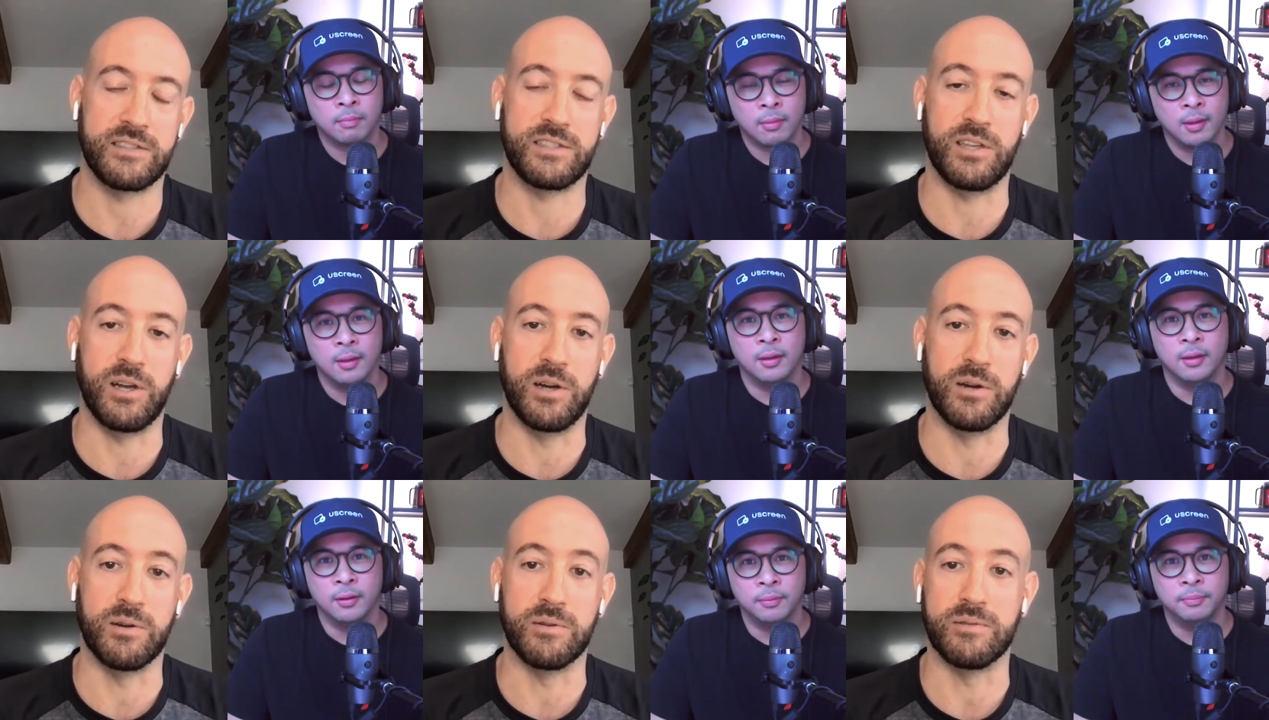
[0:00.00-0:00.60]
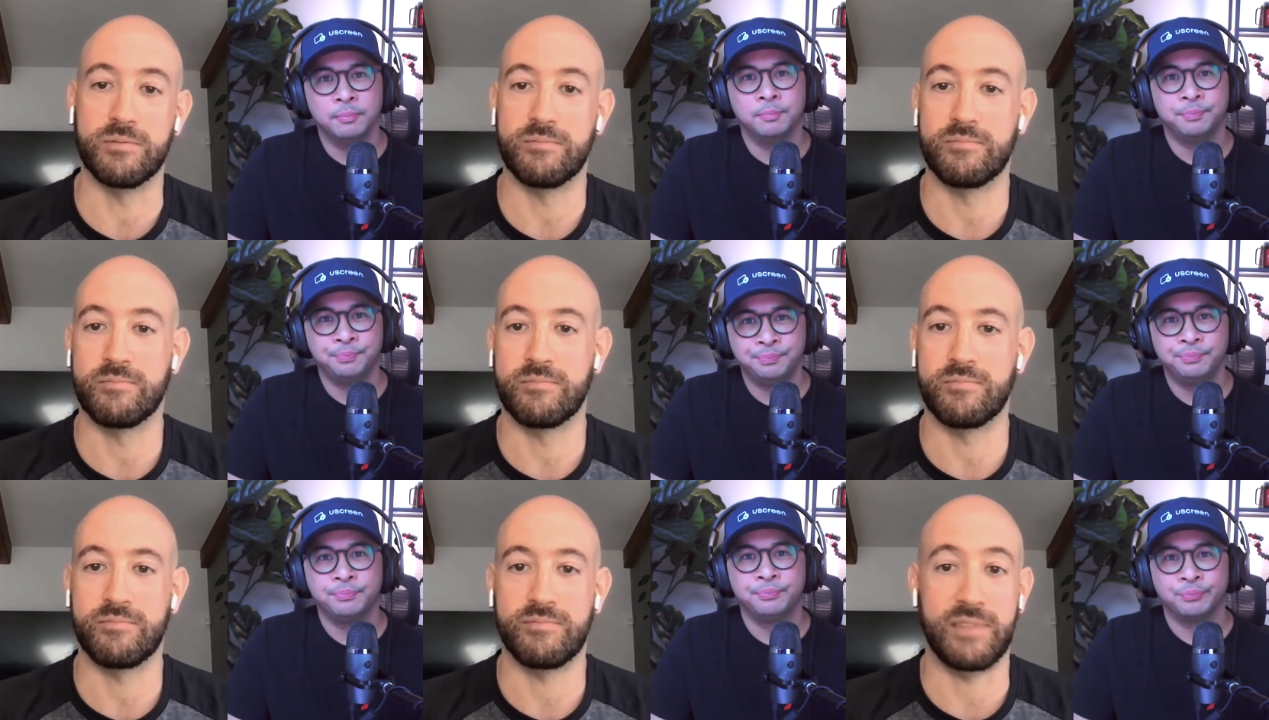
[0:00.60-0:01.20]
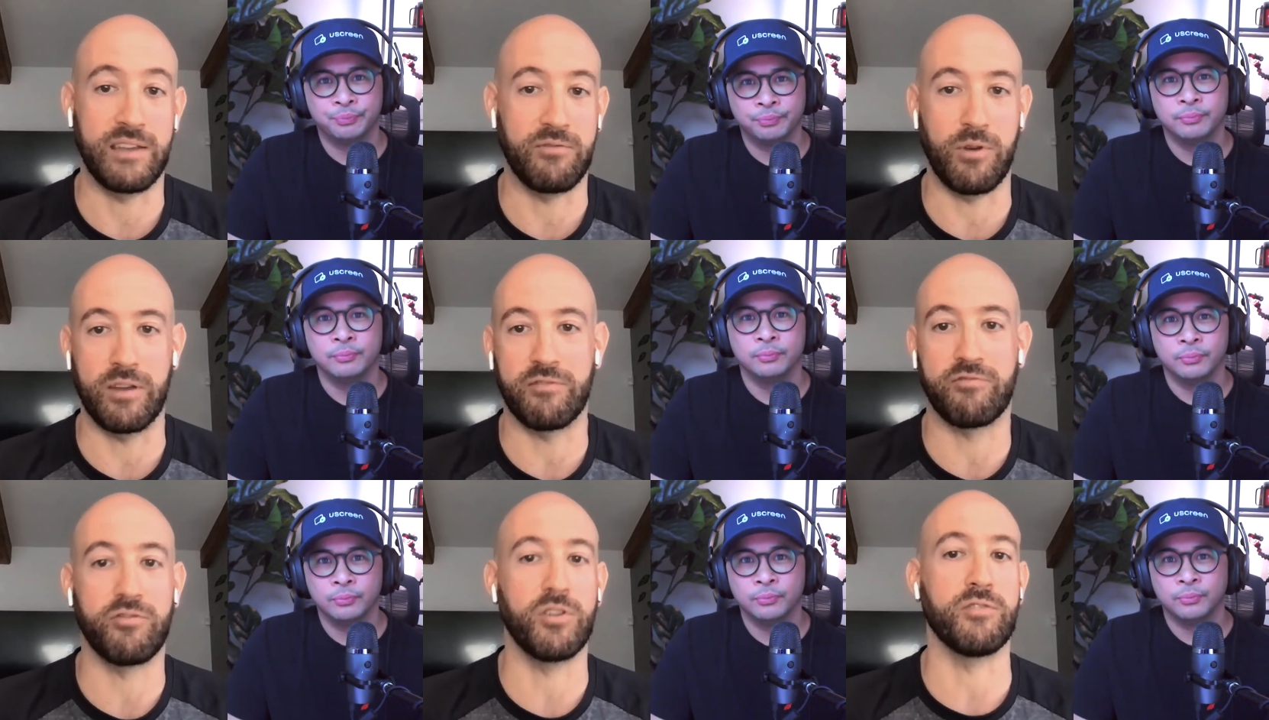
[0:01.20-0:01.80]
Speaker 1: So they have
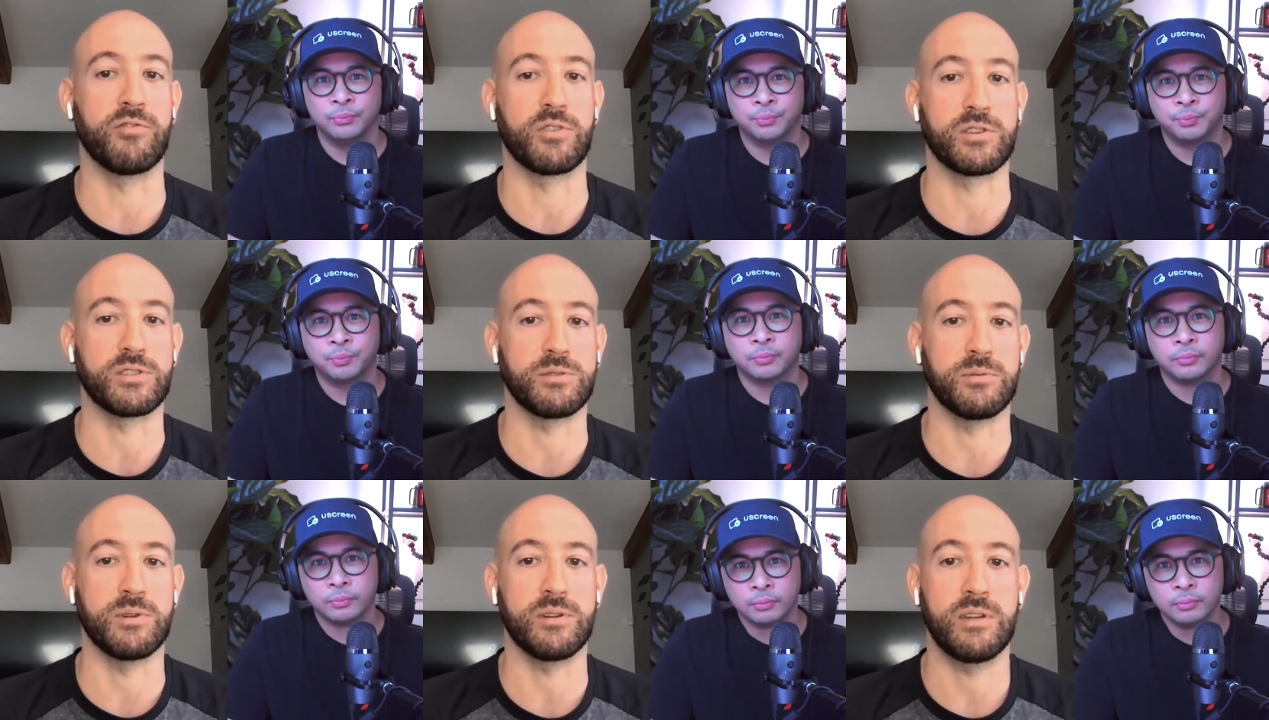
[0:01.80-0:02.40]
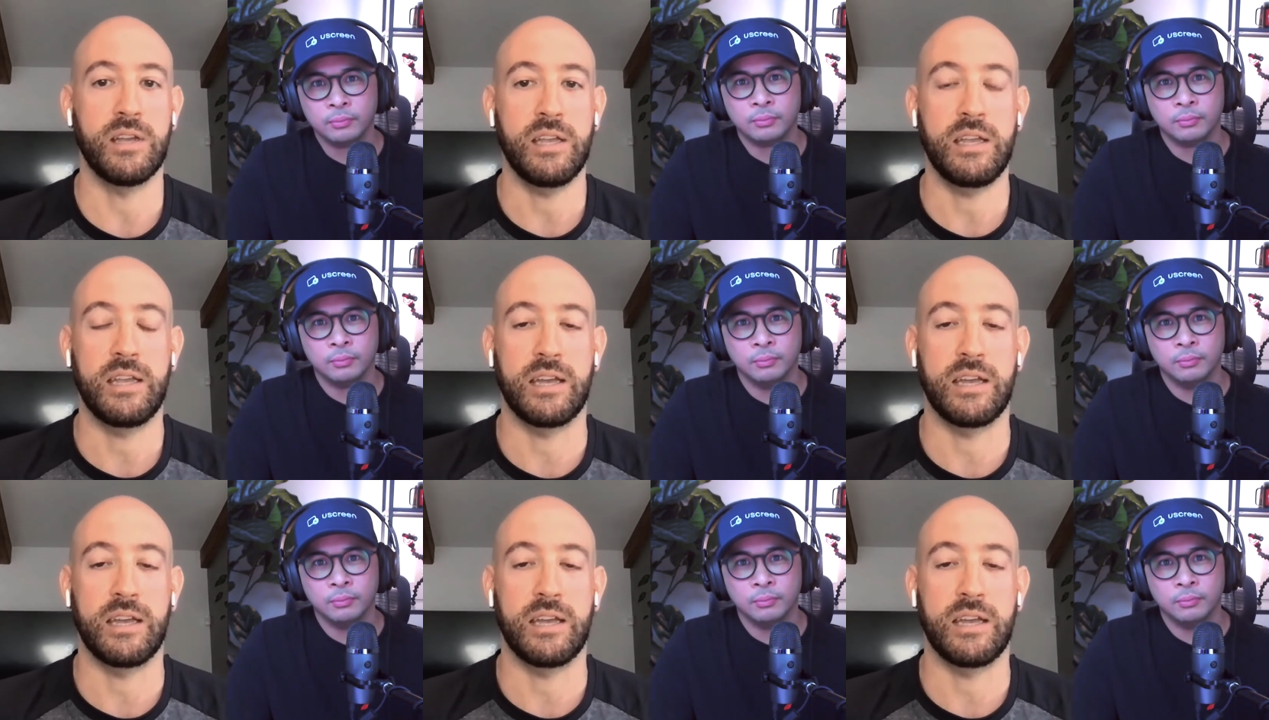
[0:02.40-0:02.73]
went full virtual.